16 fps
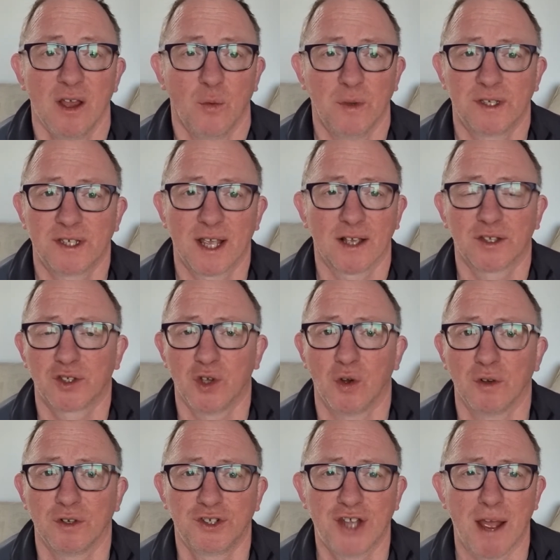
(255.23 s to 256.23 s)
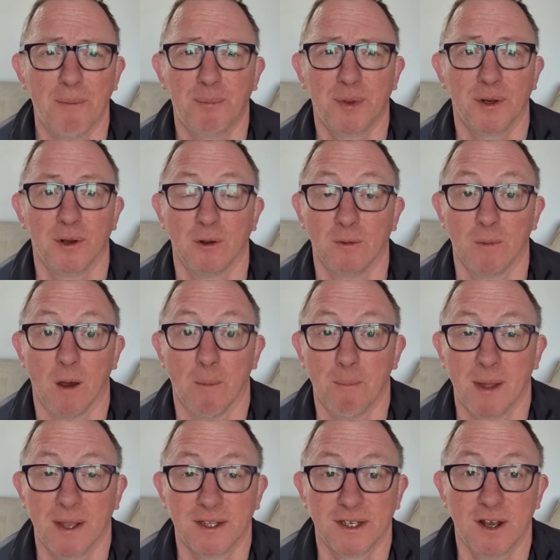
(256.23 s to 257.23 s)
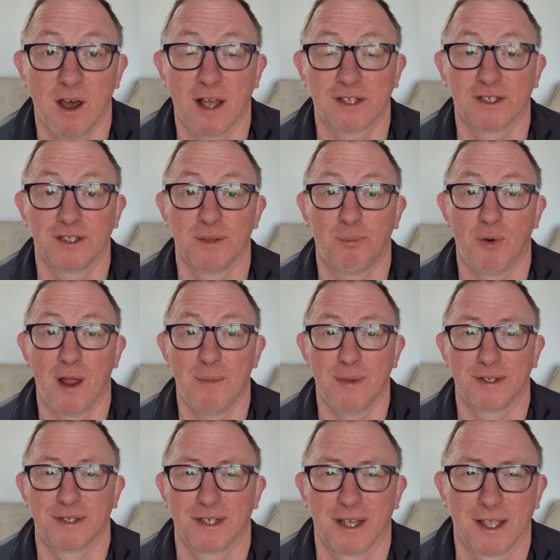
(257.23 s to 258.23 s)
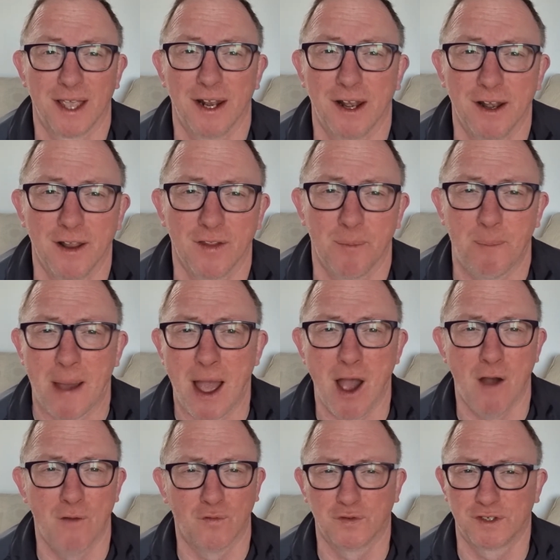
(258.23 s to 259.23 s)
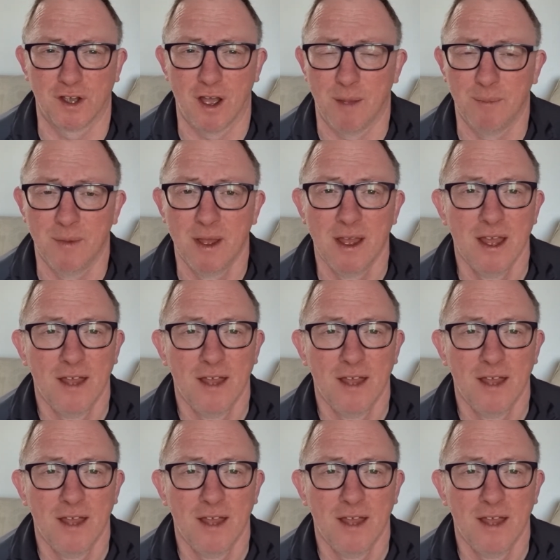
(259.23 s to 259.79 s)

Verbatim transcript: We sang a song, Champion, on, on Monday night at the prayer meeting. Again, another powerful time.